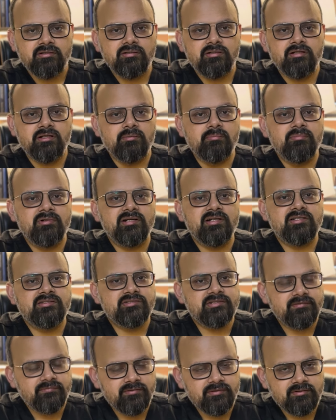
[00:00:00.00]
The number
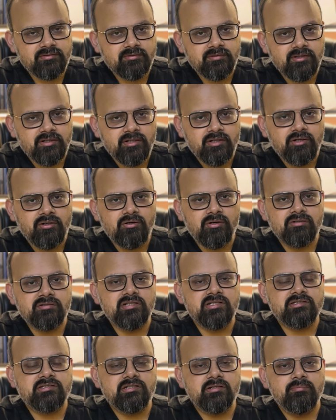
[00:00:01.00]
is given. On
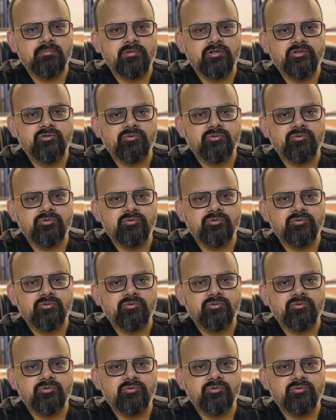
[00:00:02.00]
this number,